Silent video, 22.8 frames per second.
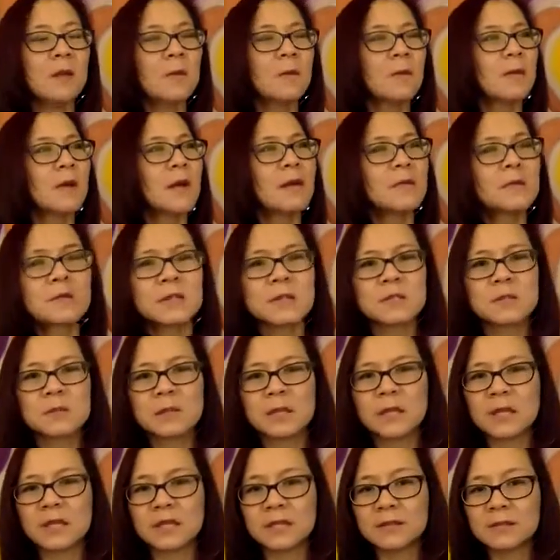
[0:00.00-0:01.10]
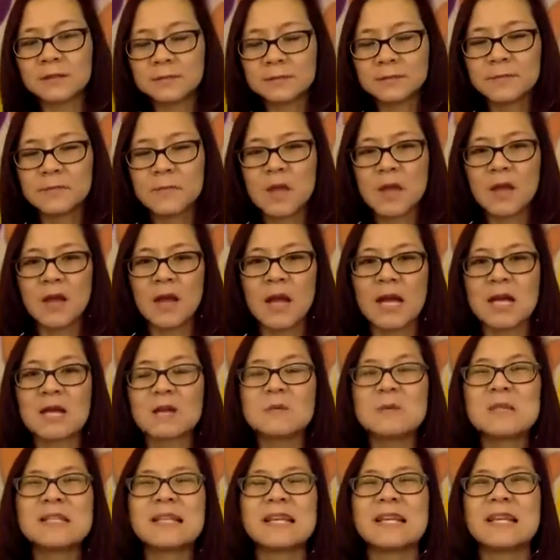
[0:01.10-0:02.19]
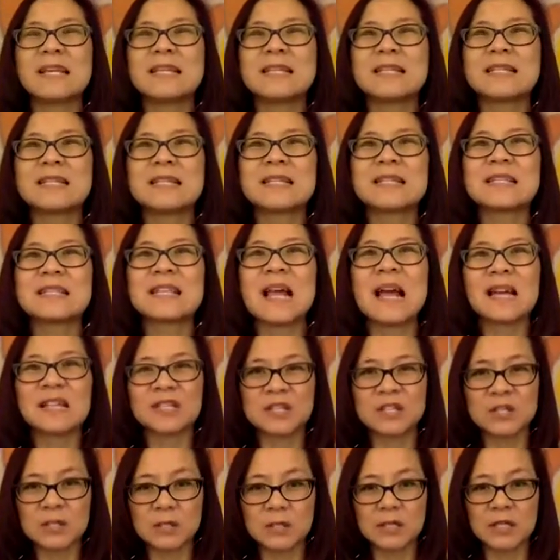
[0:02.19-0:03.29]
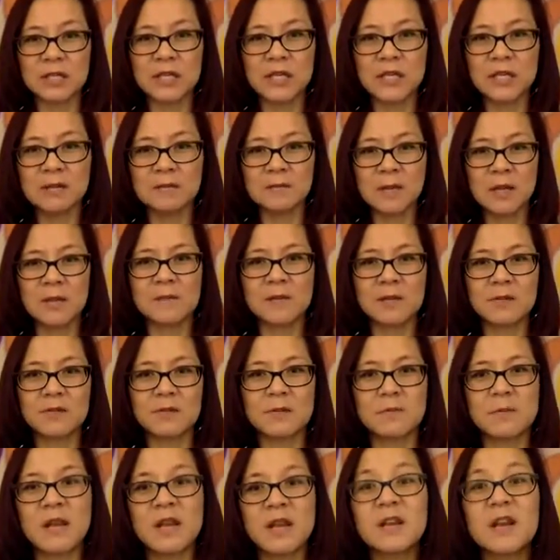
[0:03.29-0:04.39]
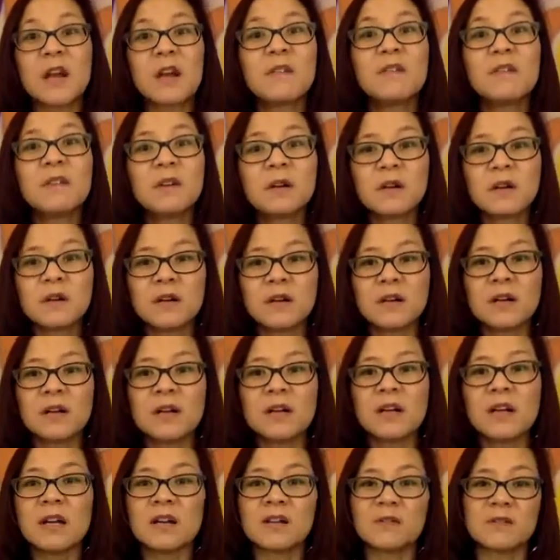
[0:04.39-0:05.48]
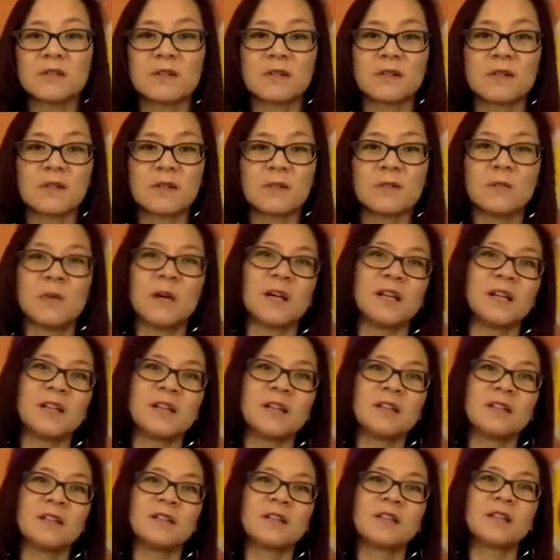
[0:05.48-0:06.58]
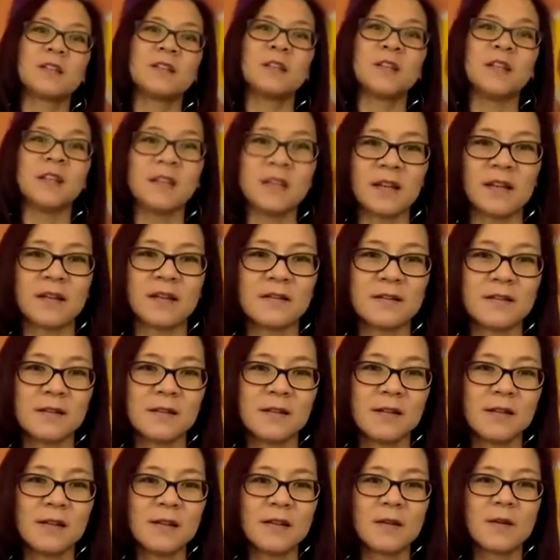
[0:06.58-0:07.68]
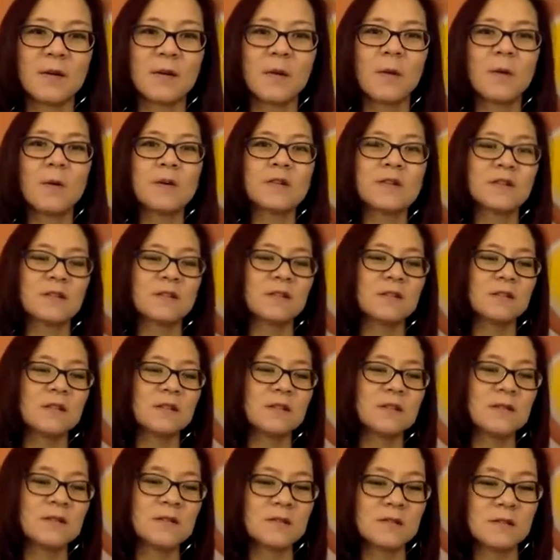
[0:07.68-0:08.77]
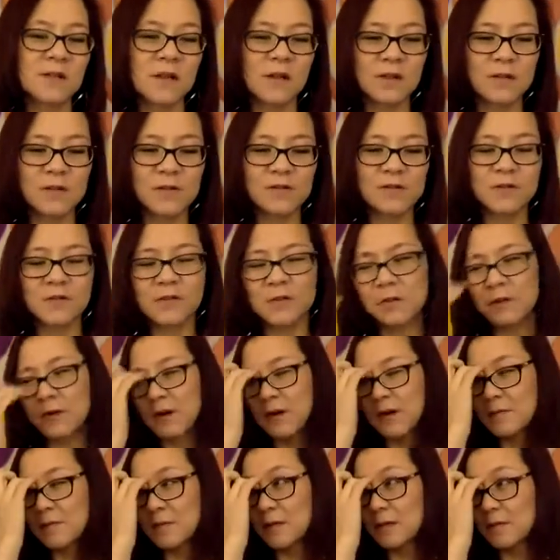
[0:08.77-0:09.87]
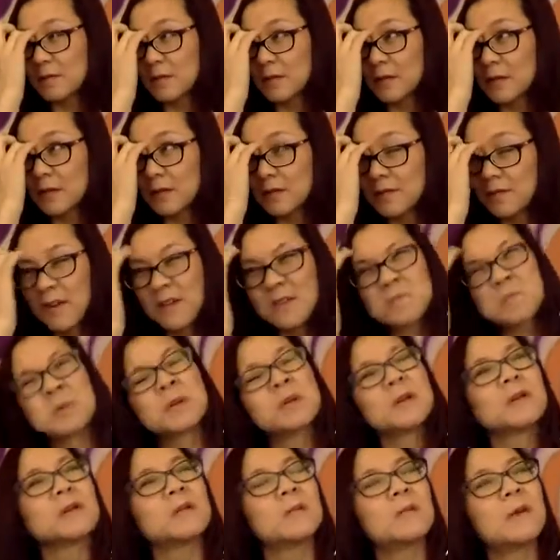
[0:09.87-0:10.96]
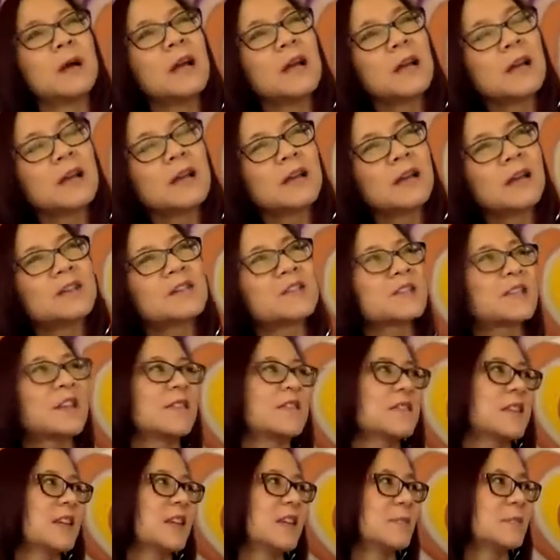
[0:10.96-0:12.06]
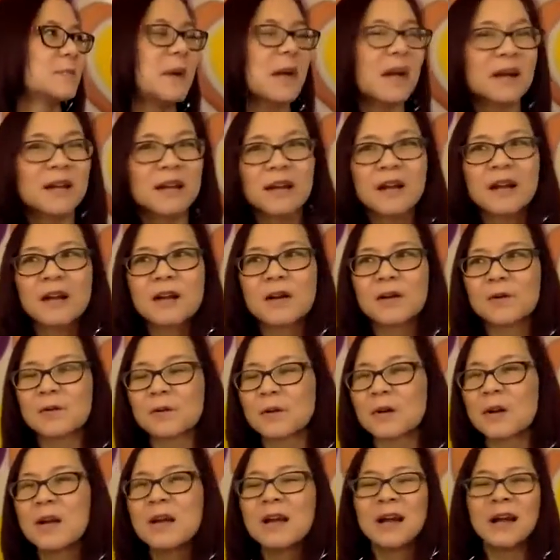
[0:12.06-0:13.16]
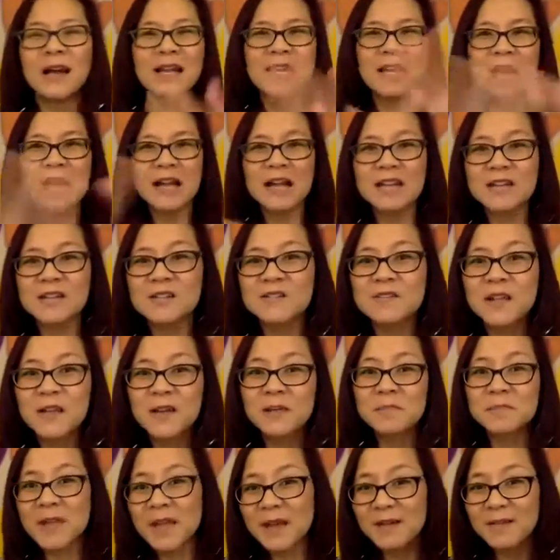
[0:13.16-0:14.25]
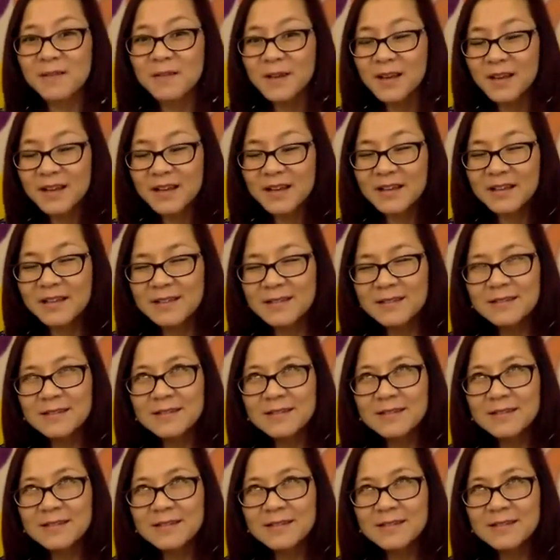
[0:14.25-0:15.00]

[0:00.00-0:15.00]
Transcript: When I was a tween, I was a disaster in my bedroom. I never, ever wanted to clean it. There are always clothes all over the floor. I mean, really, if I put it away, I just have to get it back out. Or I kind of am that way.